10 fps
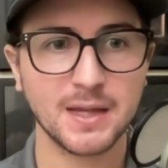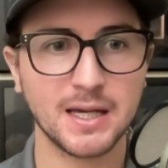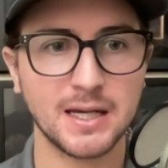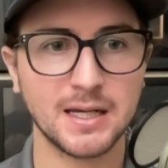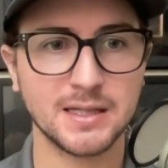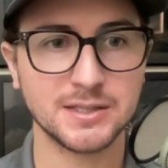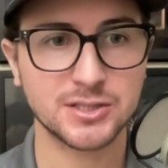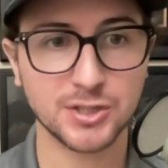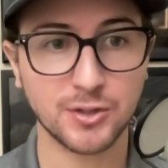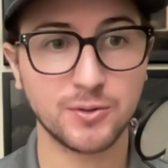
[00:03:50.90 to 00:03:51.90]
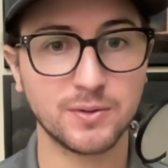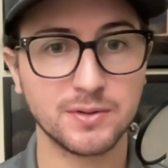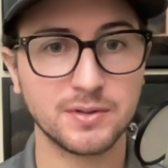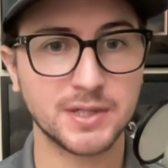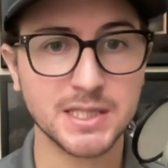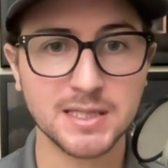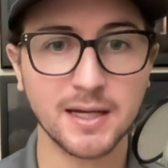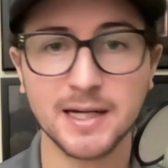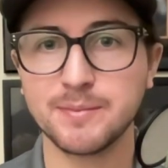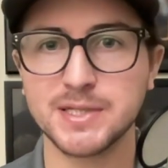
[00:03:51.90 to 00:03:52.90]
And so this
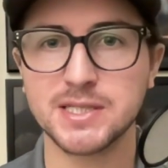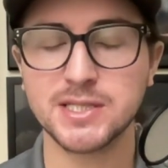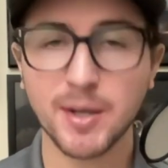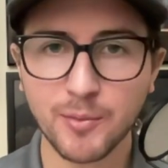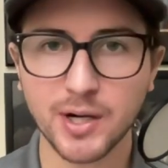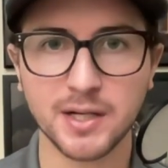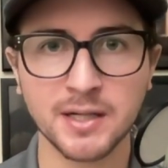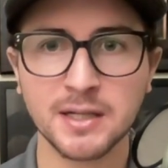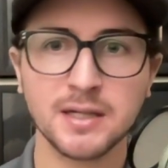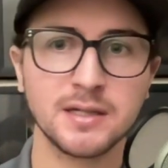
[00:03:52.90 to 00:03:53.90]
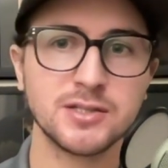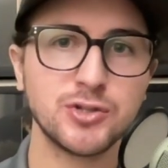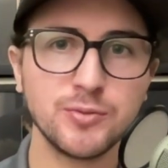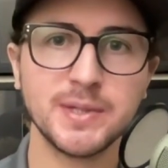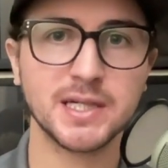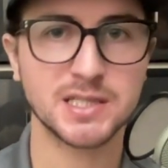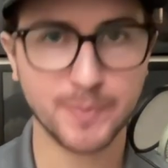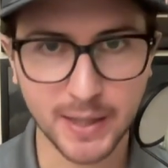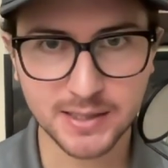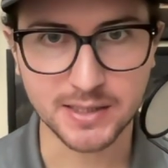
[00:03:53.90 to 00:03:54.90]
lineup is somewhat to be
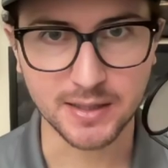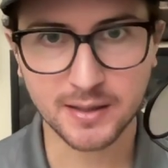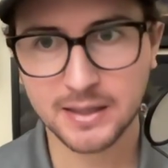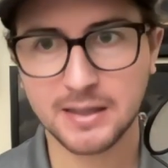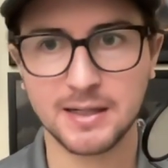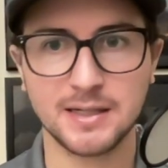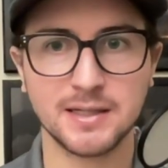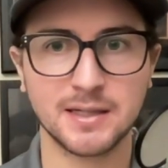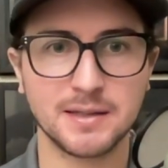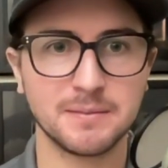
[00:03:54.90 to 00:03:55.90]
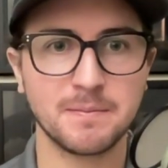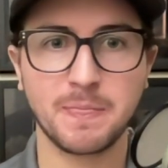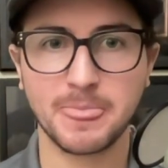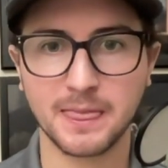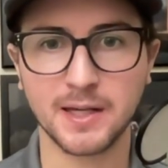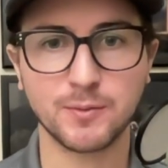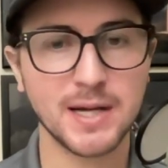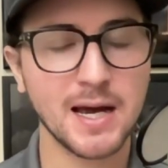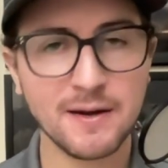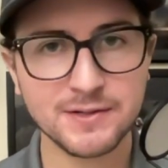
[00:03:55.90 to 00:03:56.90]
expected. I think like we
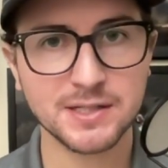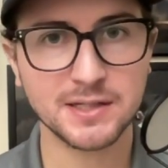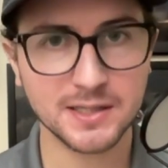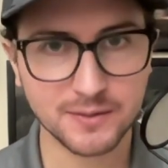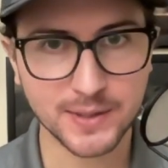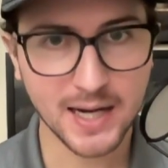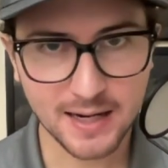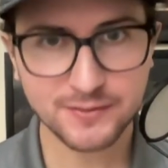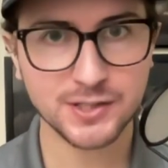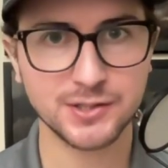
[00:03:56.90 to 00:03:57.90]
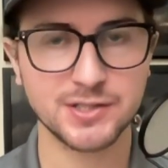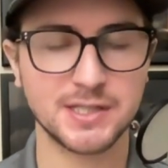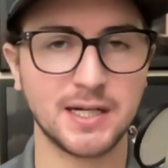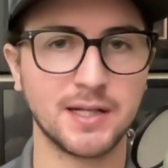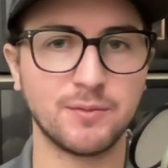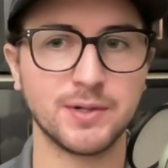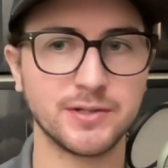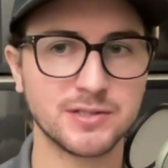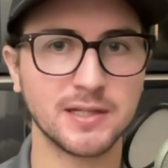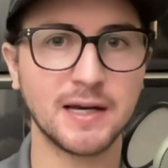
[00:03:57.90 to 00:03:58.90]
have to understand that when
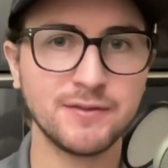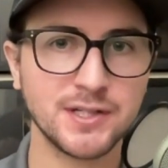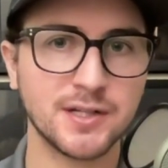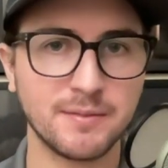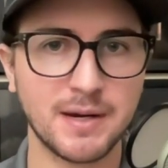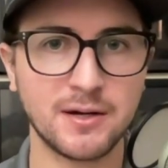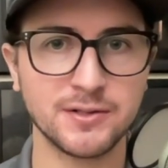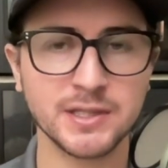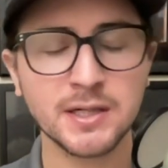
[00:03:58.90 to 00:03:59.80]
there's a lefty on the mound